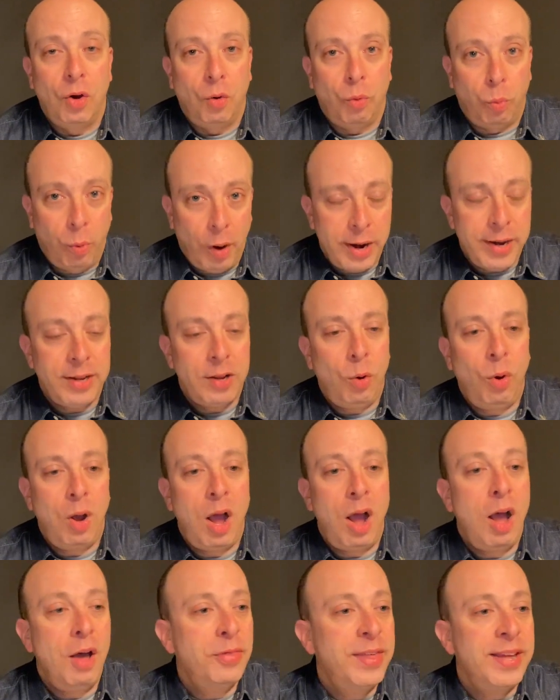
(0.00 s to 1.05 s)
What
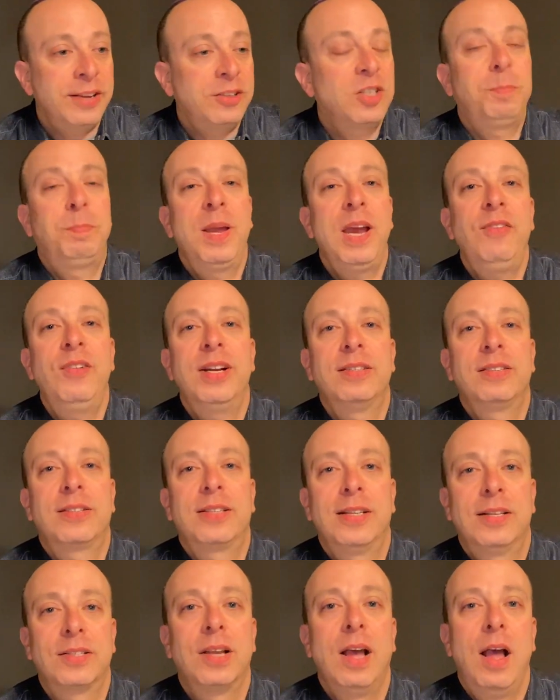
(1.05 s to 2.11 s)
are the
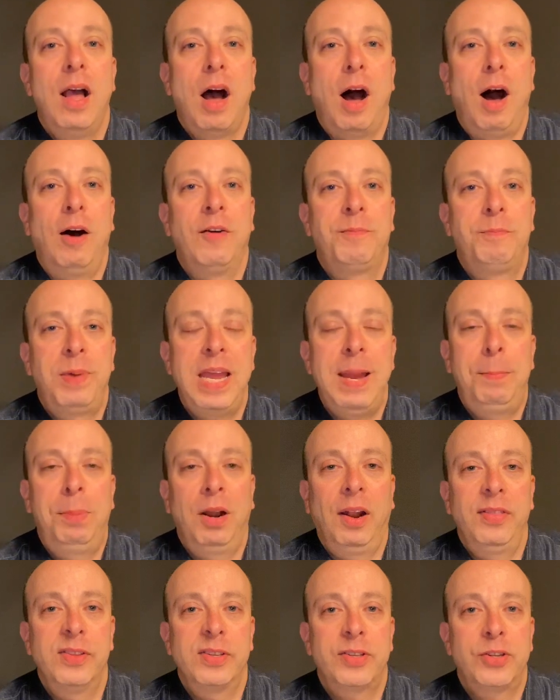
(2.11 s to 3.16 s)
experiences of people
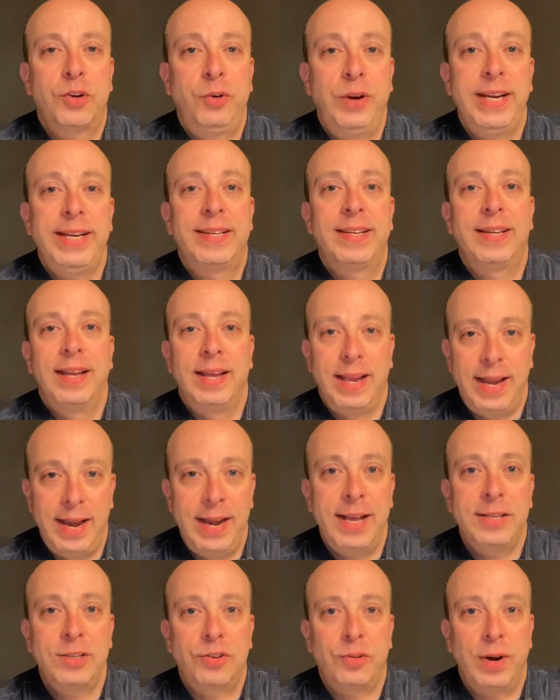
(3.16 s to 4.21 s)
on the street in
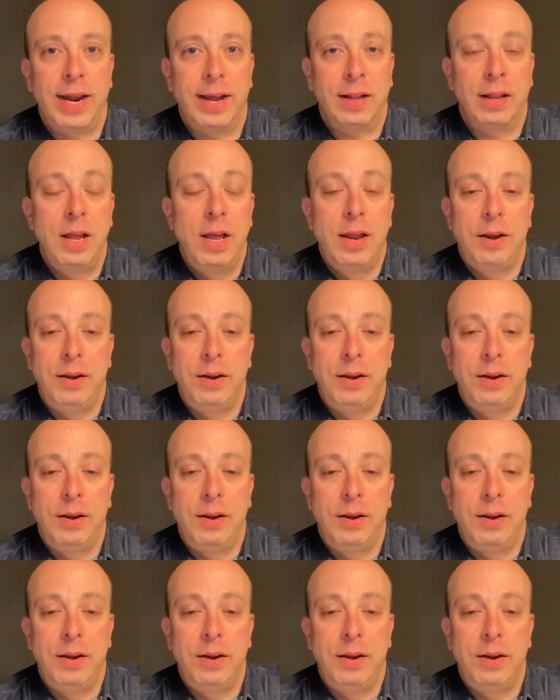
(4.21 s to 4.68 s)
Israel?